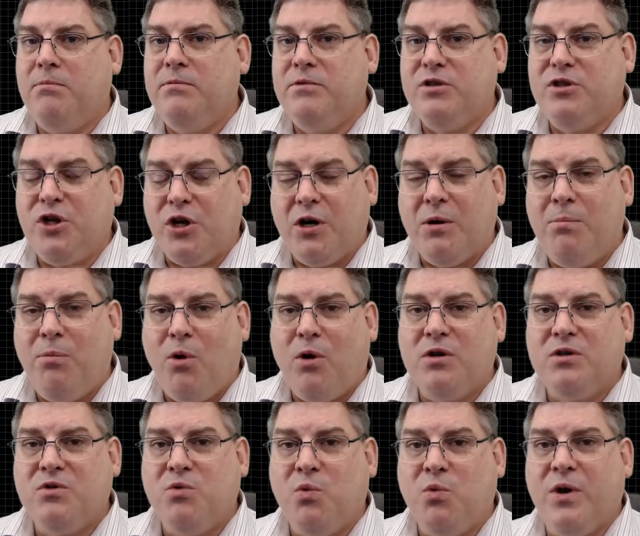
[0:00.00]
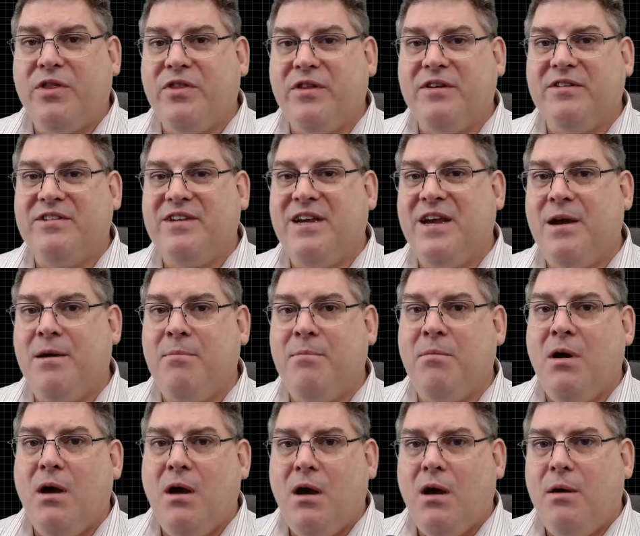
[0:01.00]
circuit boards with the
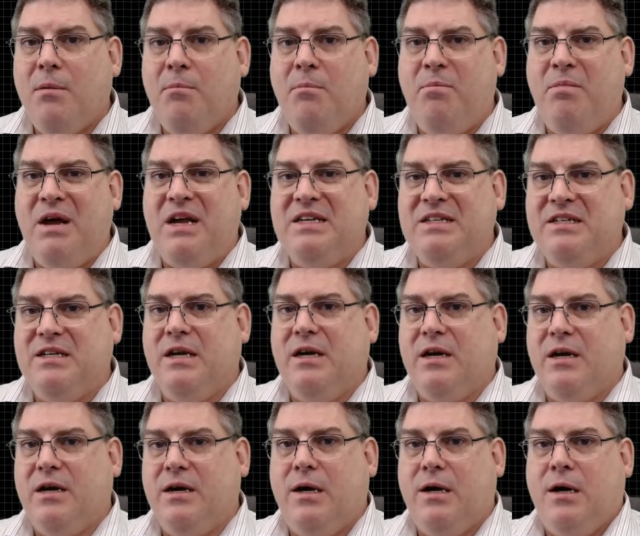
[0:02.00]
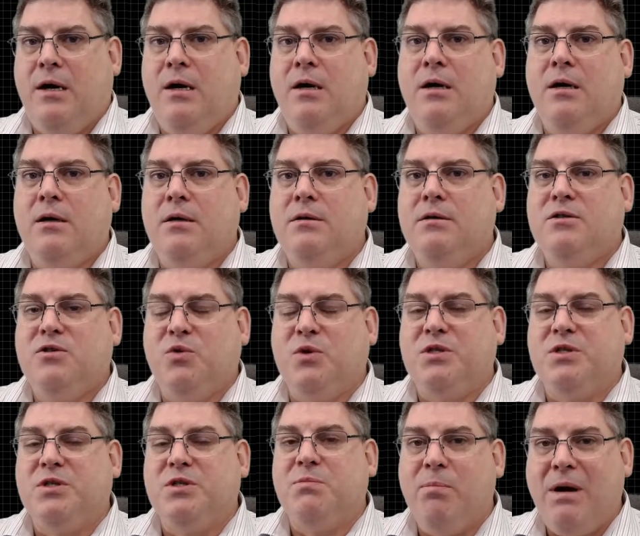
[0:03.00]
same basic
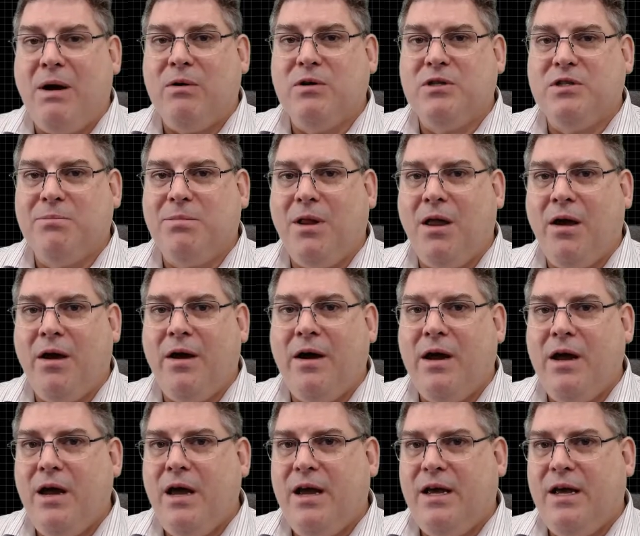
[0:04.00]
switch mode power supply.